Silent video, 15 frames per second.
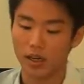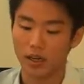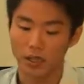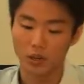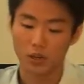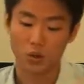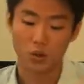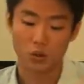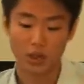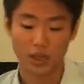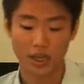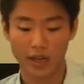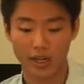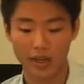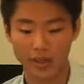in conclusion
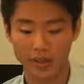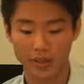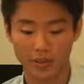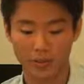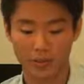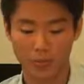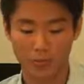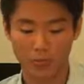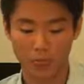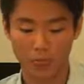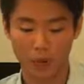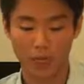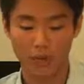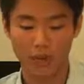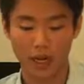I
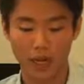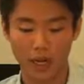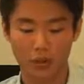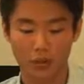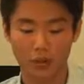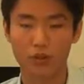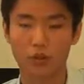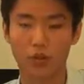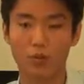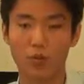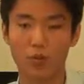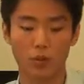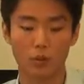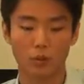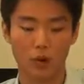normally I would normally
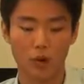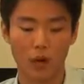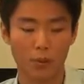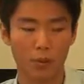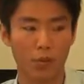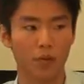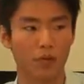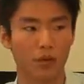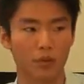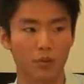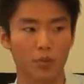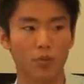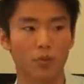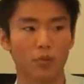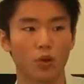what what will happen when I write a
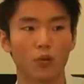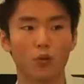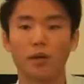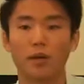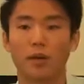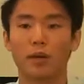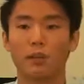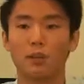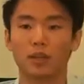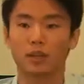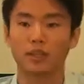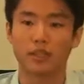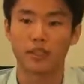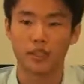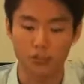normally in my process
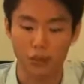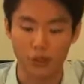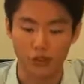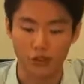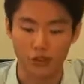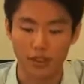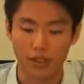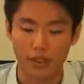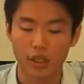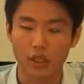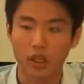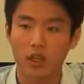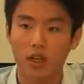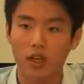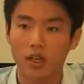of writing poetry,
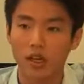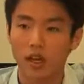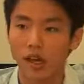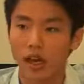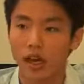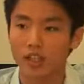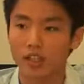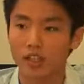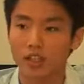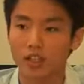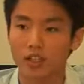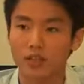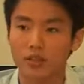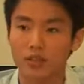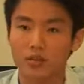I
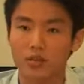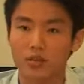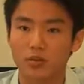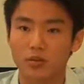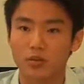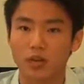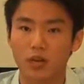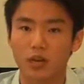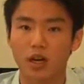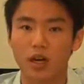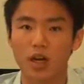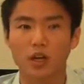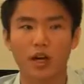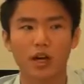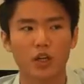actually
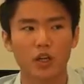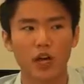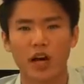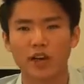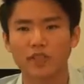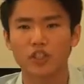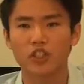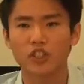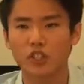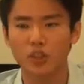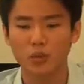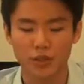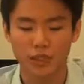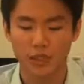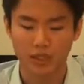I, I, I, have a journal
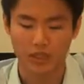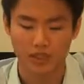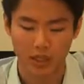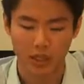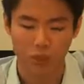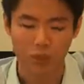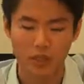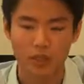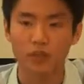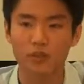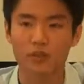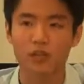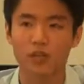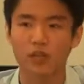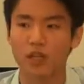which I take down, but
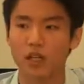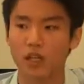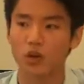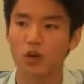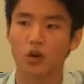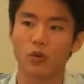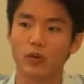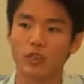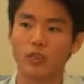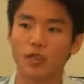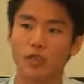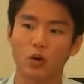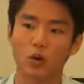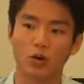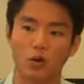obviously I don't always like
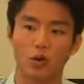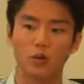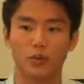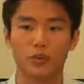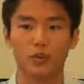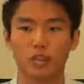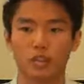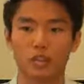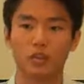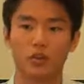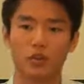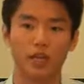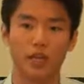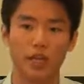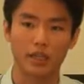go around with my journal and
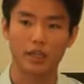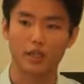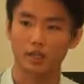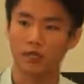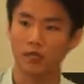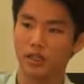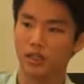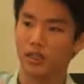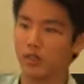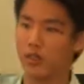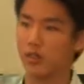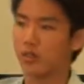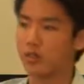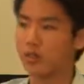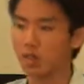like write like that
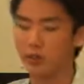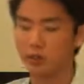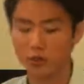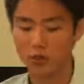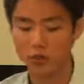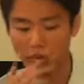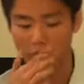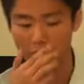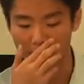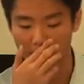all the time. So